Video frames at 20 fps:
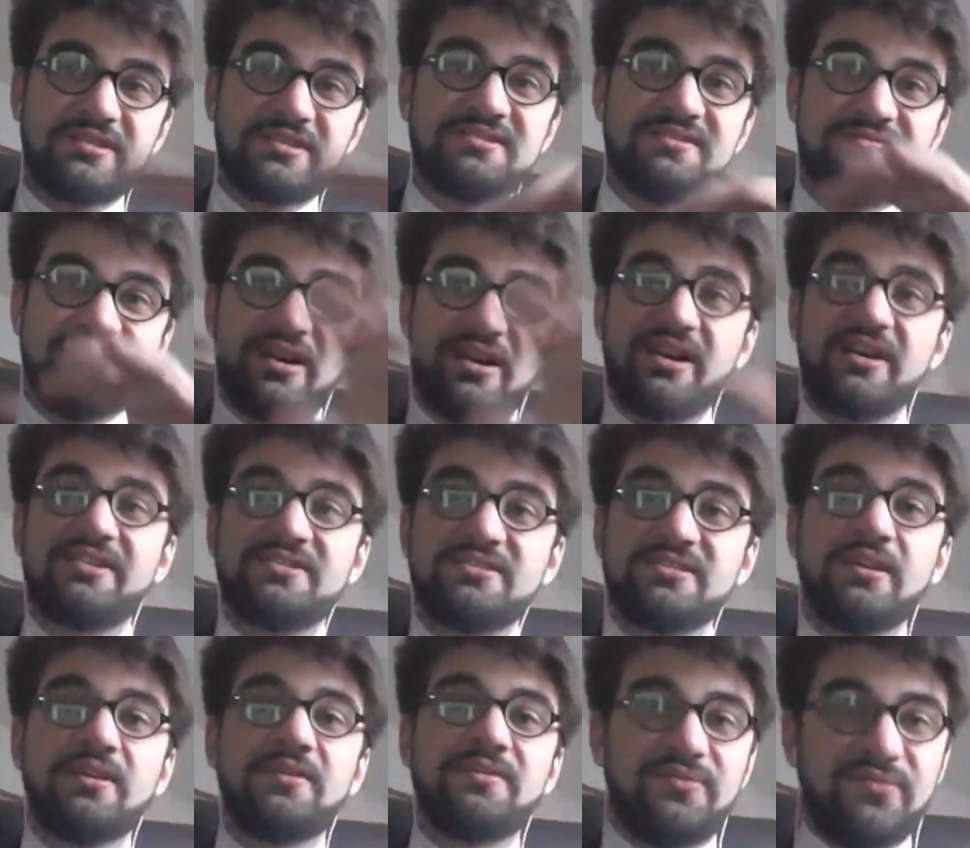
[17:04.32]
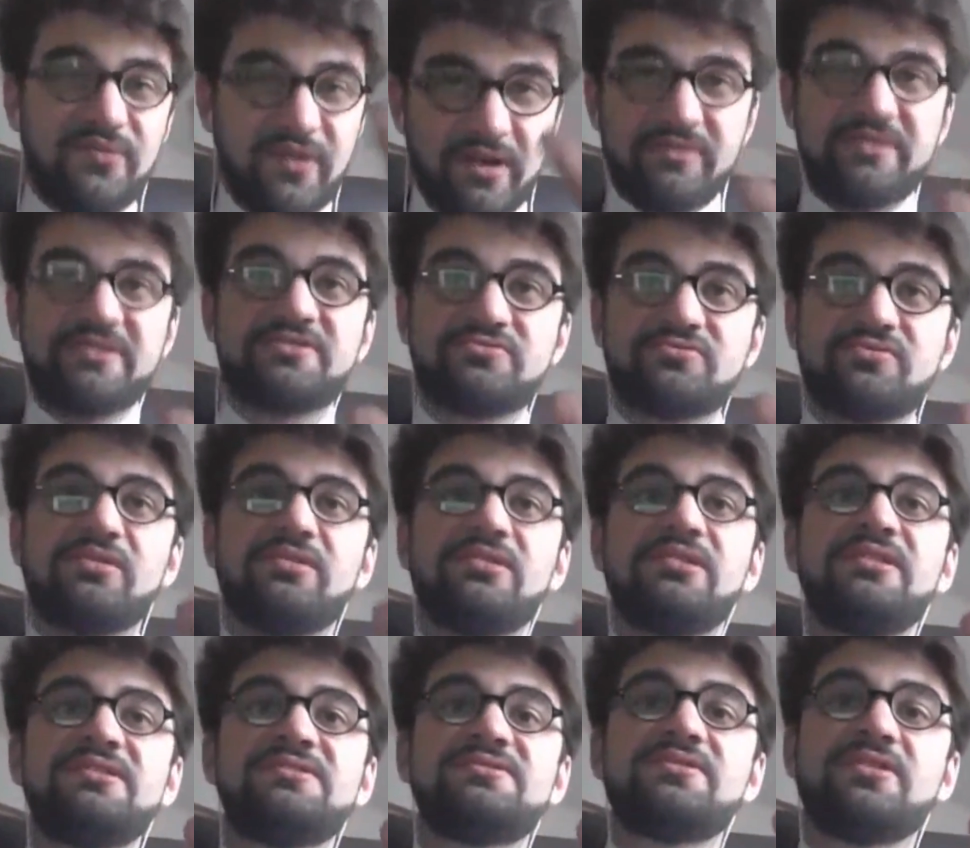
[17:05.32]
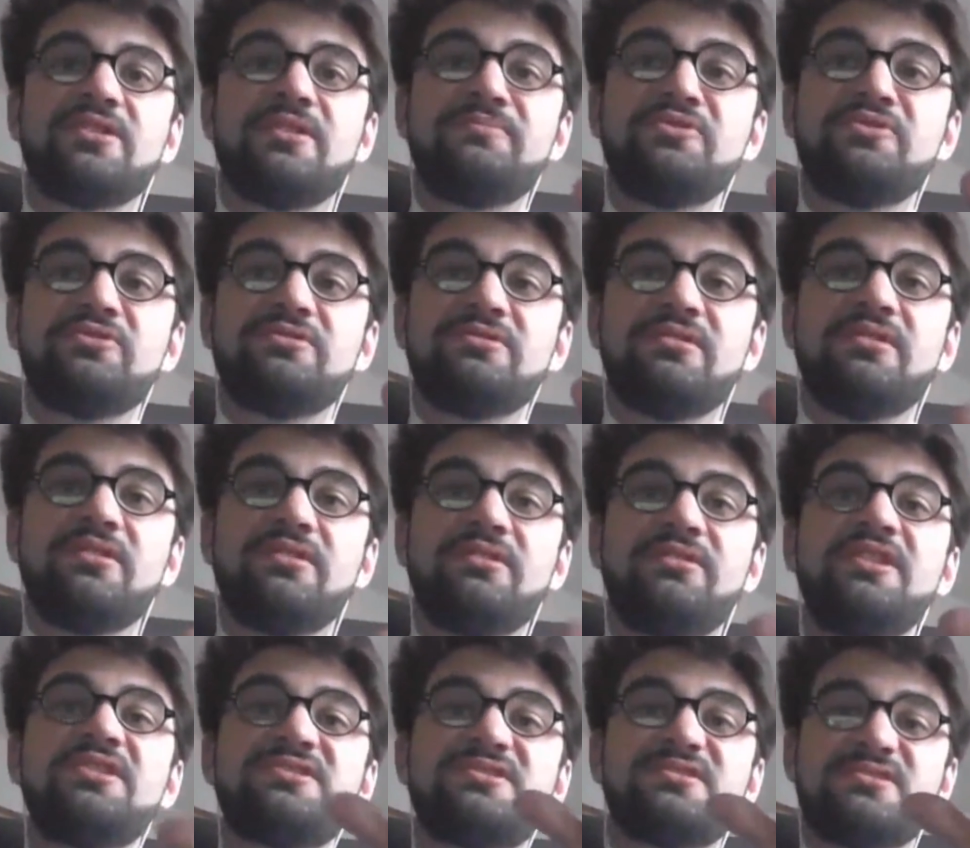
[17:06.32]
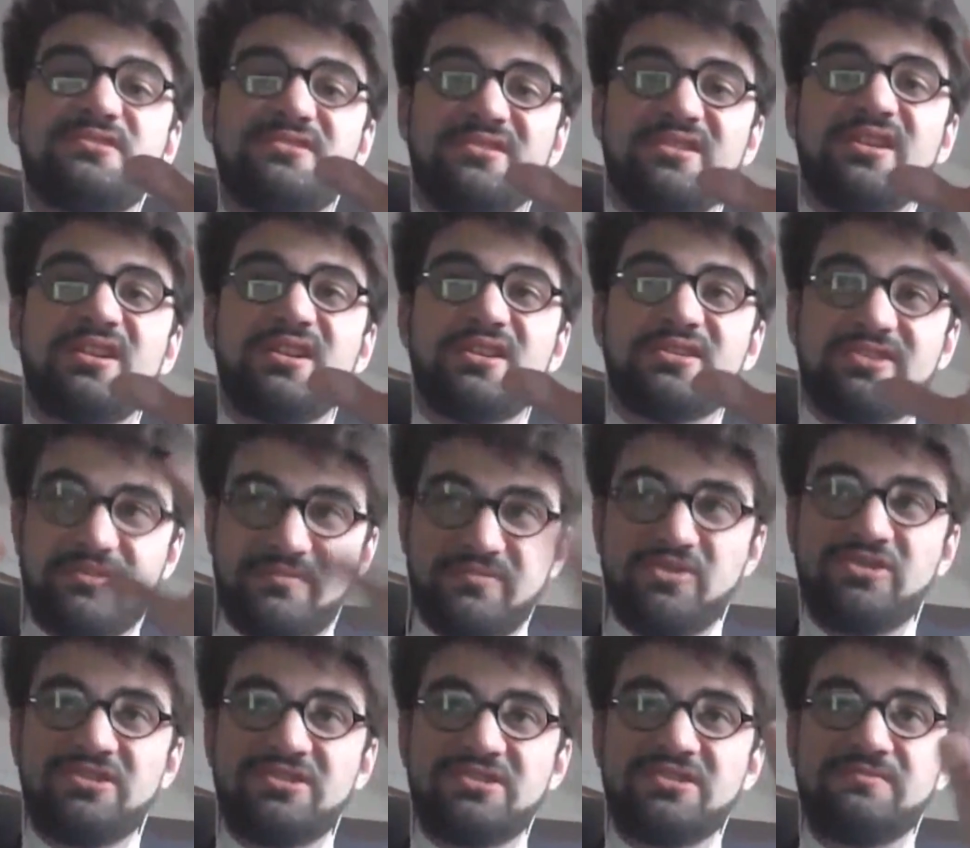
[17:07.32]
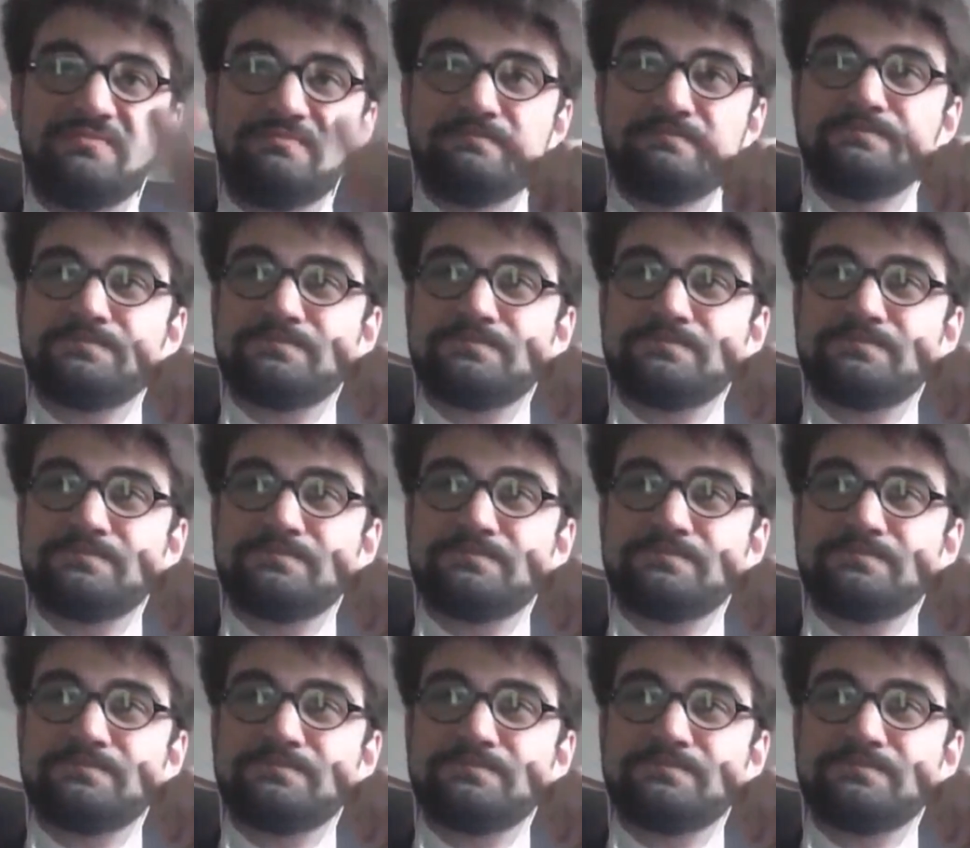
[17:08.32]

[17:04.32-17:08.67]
divide very strongly the community, this community.